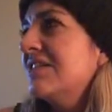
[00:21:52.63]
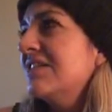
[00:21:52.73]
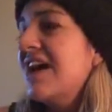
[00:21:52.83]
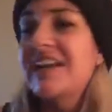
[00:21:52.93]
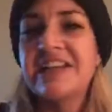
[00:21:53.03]

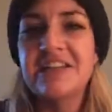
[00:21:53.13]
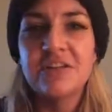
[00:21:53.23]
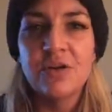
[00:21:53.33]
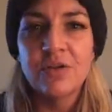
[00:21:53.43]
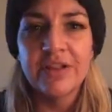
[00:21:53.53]
I need to
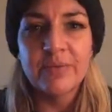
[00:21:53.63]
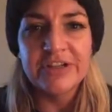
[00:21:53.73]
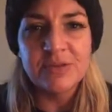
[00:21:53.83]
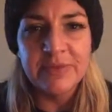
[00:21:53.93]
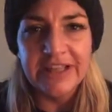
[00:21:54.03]
Google it. Watch
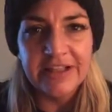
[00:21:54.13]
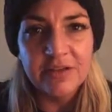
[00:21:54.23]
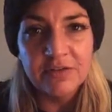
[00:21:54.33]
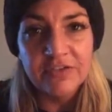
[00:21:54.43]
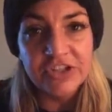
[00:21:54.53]
them be like
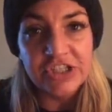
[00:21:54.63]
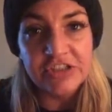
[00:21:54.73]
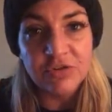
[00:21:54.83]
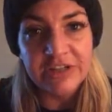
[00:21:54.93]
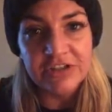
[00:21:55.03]
little vicious
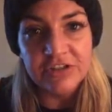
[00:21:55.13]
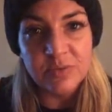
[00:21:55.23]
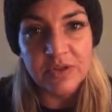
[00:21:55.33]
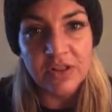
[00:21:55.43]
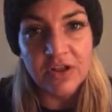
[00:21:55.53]
creatures
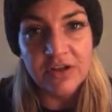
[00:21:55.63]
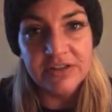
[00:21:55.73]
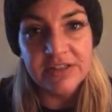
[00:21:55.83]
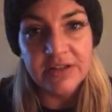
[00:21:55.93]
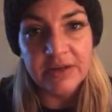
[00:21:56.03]
with
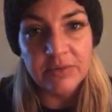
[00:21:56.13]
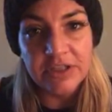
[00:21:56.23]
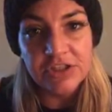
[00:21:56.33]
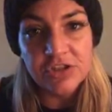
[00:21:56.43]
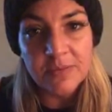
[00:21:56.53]
claws and like really
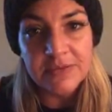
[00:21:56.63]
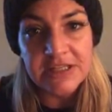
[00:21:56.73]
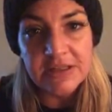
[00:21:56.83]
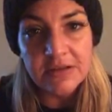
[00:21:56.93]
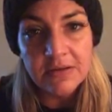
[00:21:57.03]
sharp teeth.